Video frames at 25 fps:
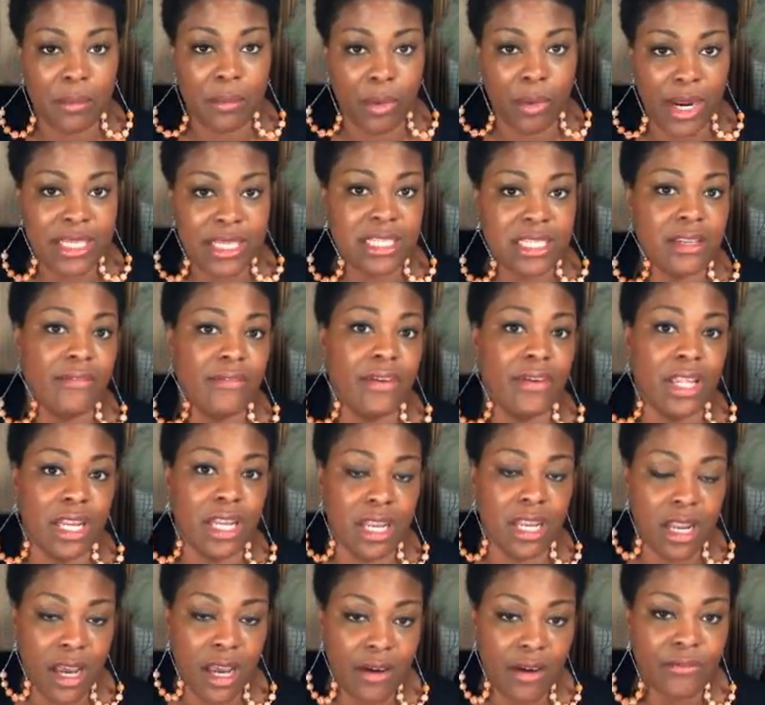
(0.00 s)
abrasive
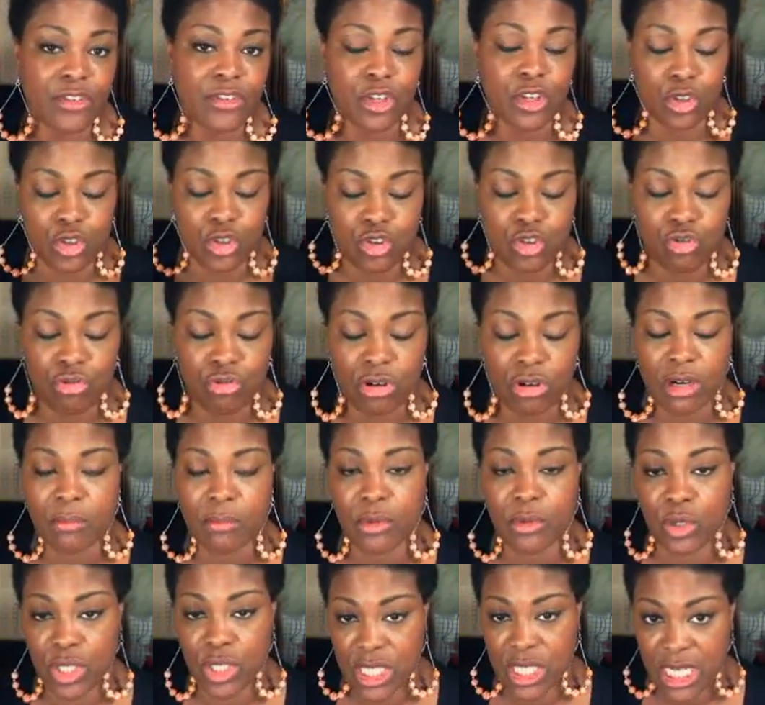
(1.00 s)
enough to
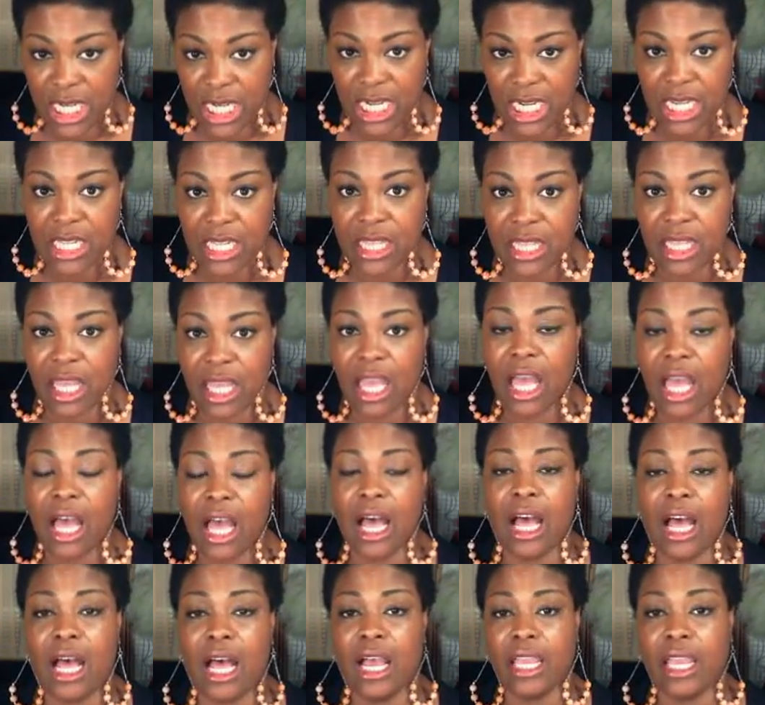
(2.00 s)
scrub your teeth.
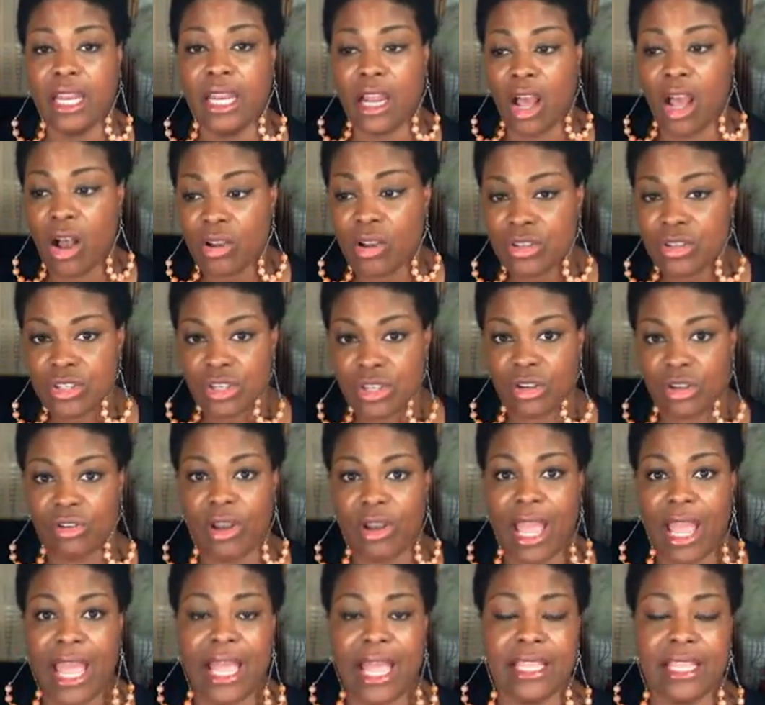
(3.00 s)
It
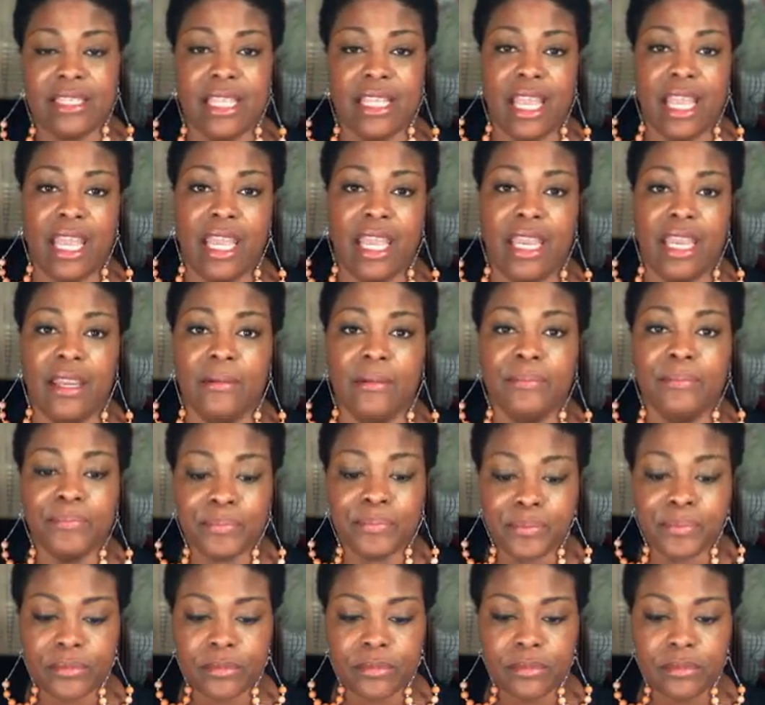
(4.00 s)
also has a
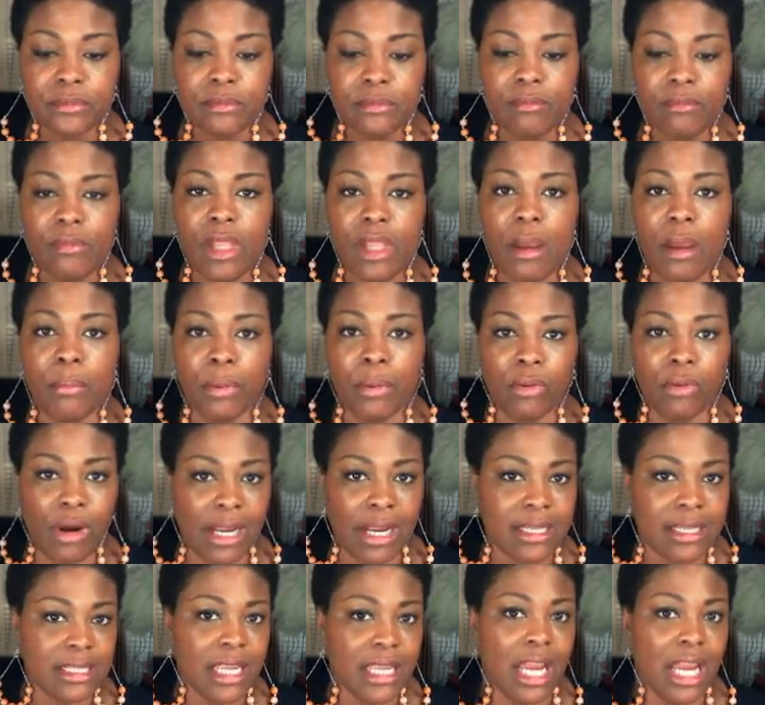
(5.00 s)

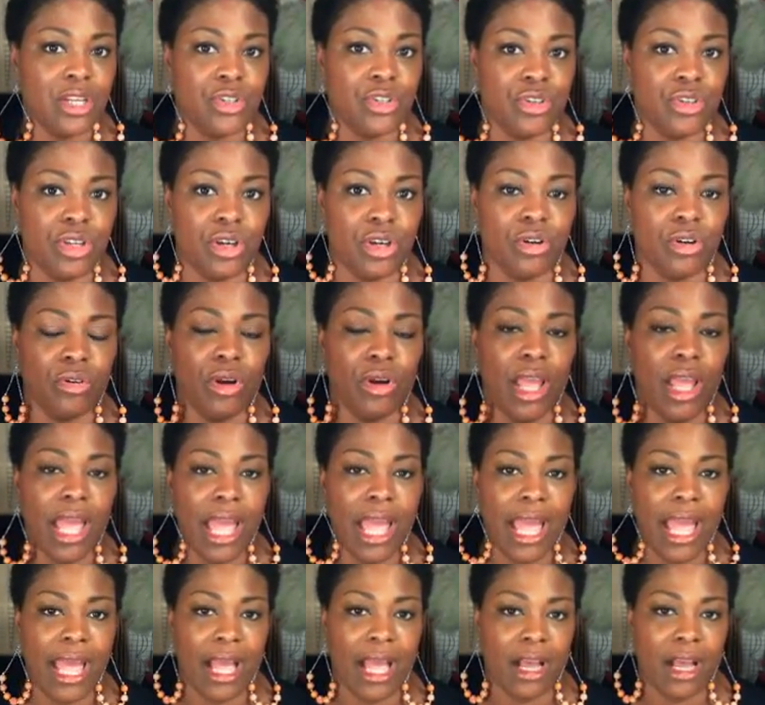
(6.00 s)
peroxide,
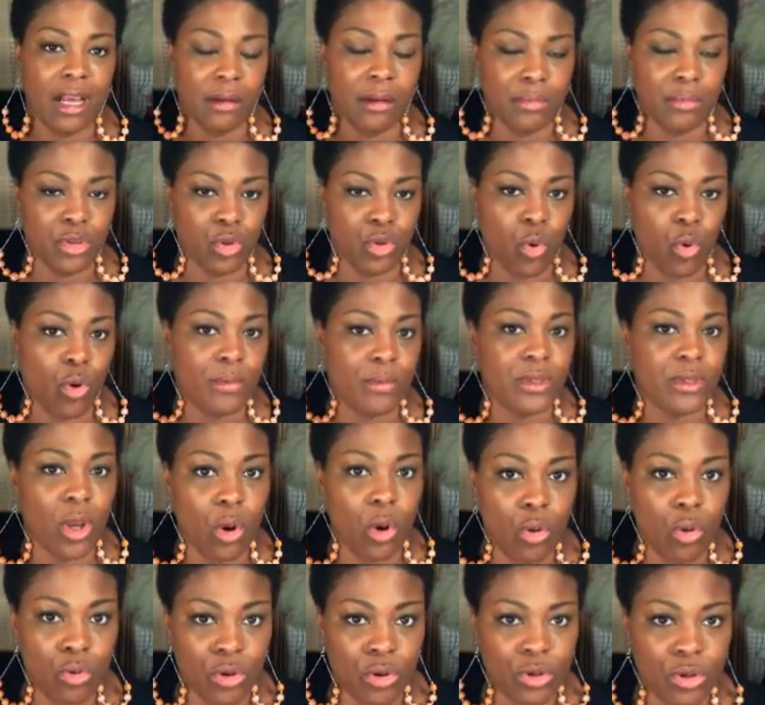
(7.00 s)

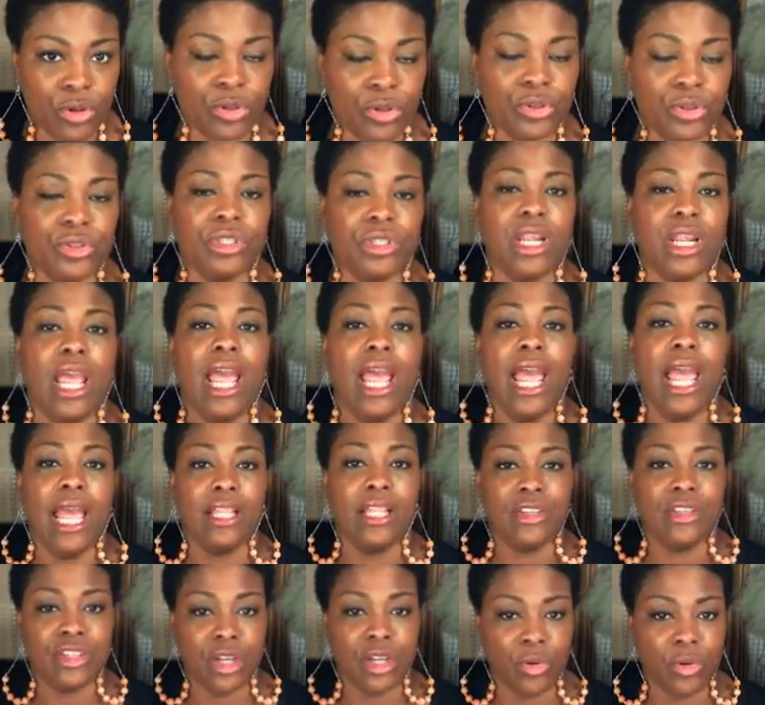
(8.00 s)
absorbs odors,
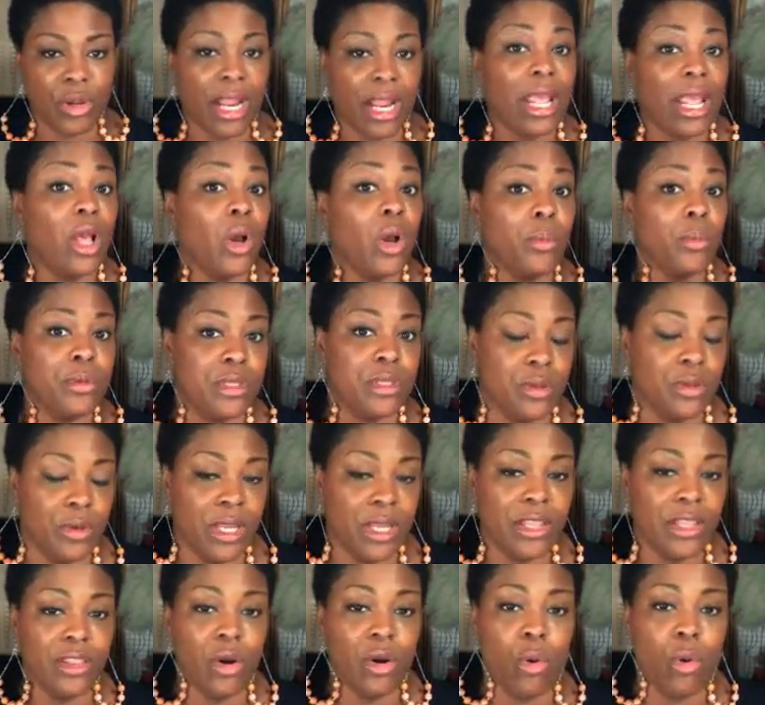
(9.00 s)
and so it
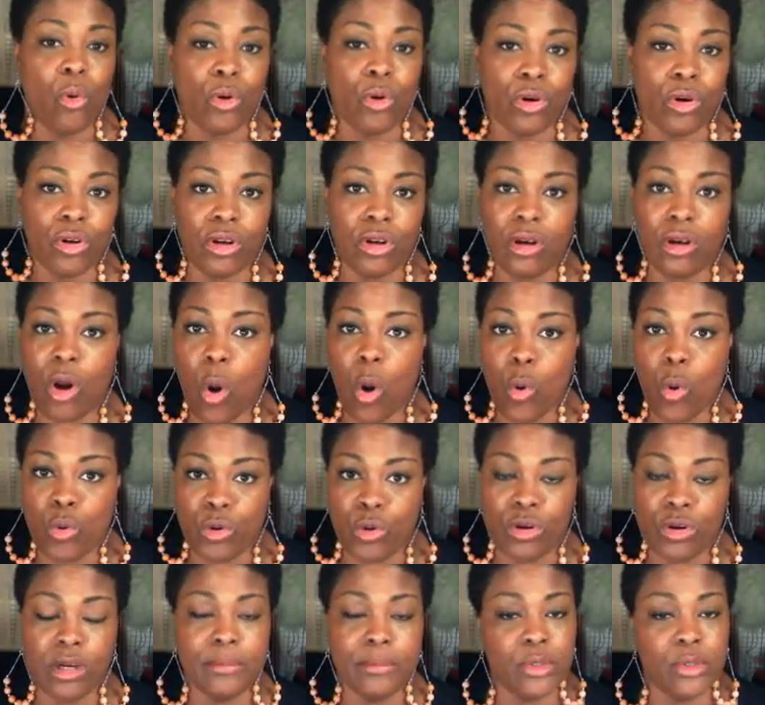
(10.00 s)
helps in the
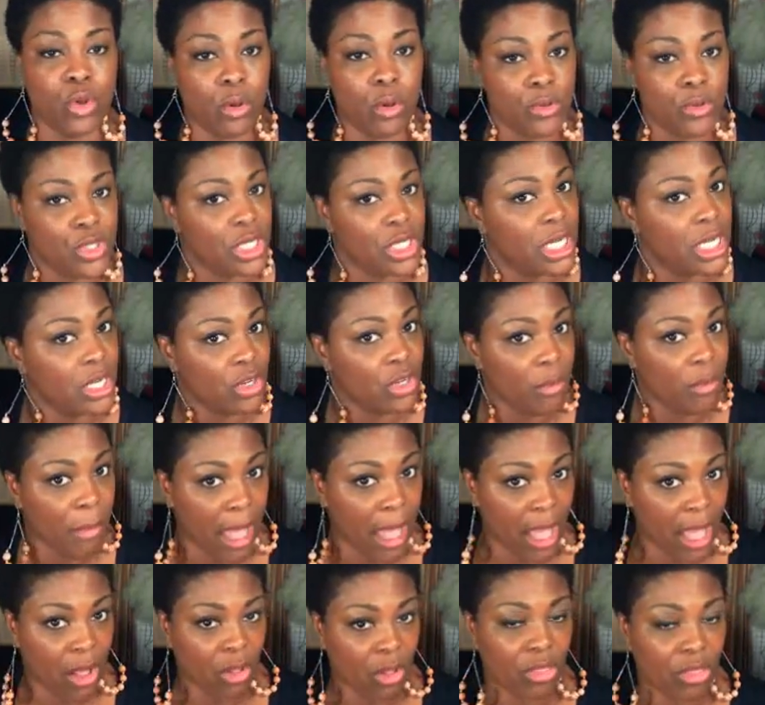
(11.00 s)
odor absorption in
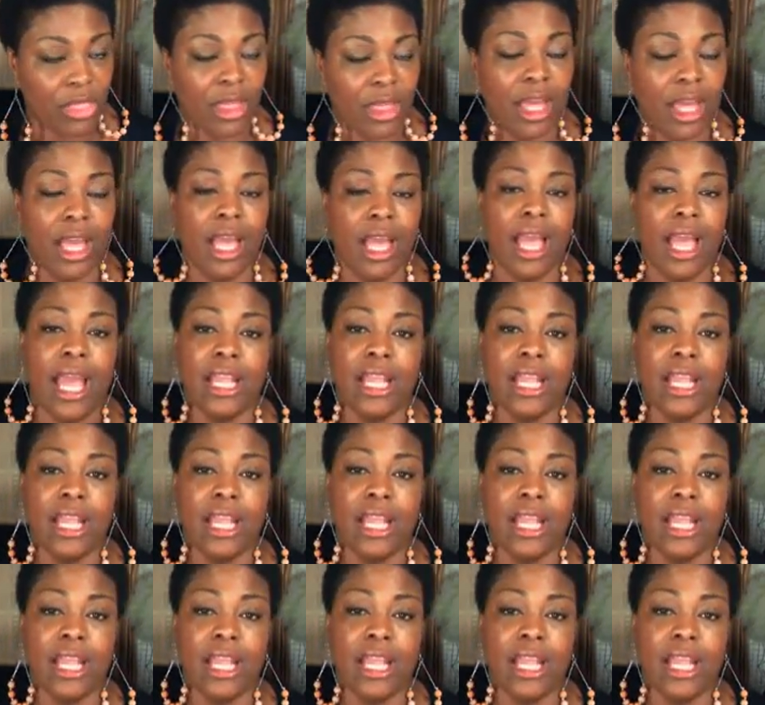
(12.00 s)
your mouth.